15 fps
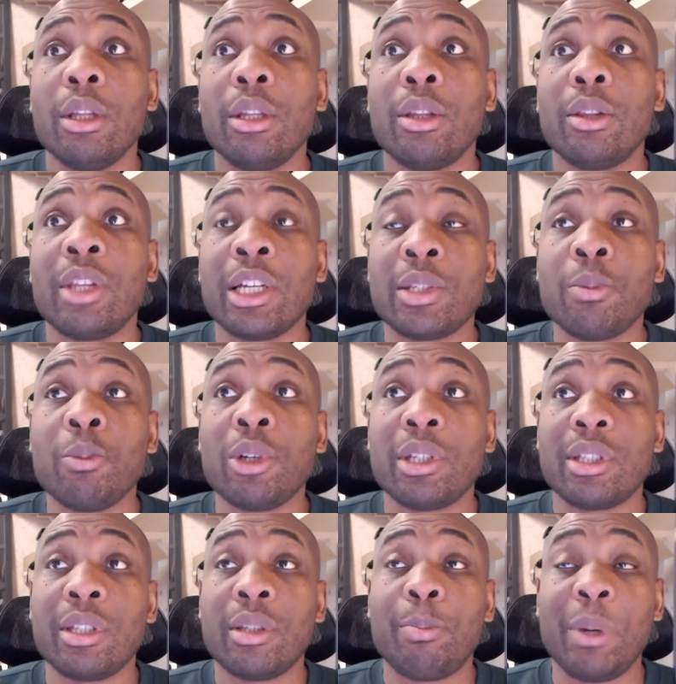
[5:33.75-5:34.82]
doesn't want us
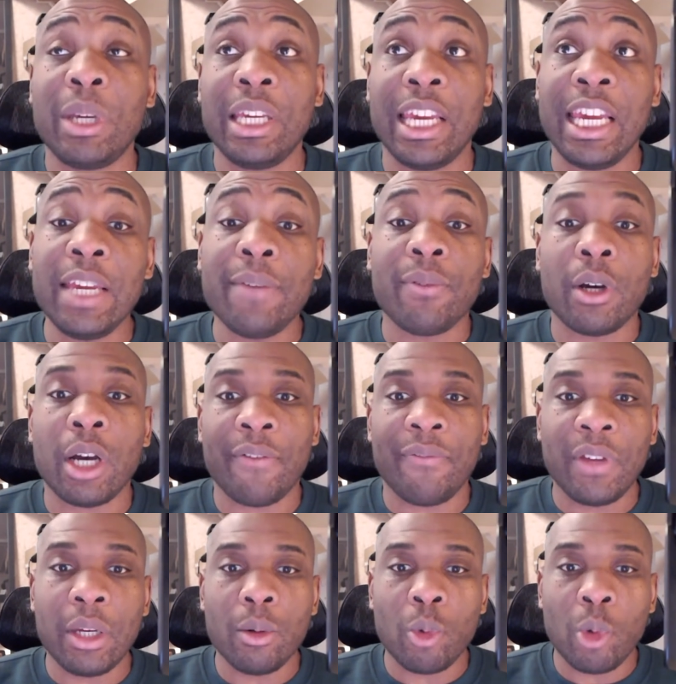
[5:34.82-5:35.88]
to be either. I
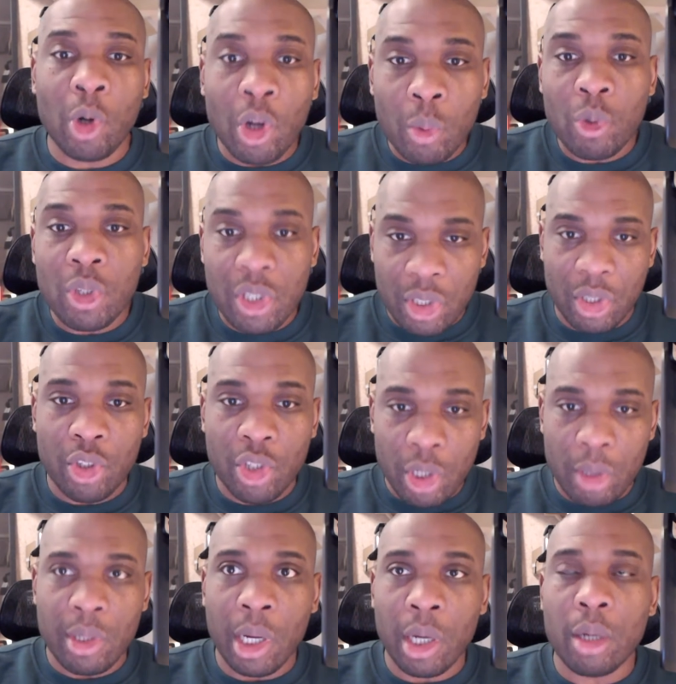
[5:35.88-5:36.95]
think God wants us to
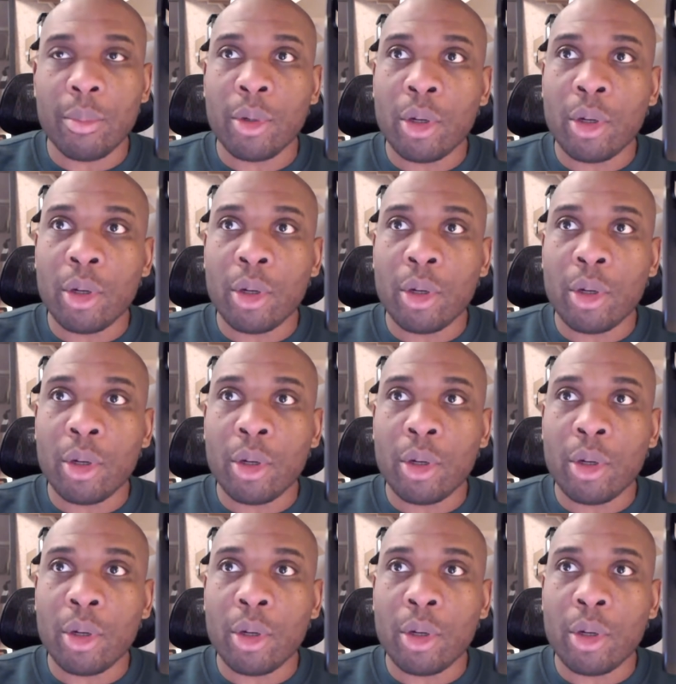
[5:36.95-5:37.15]
choose hope.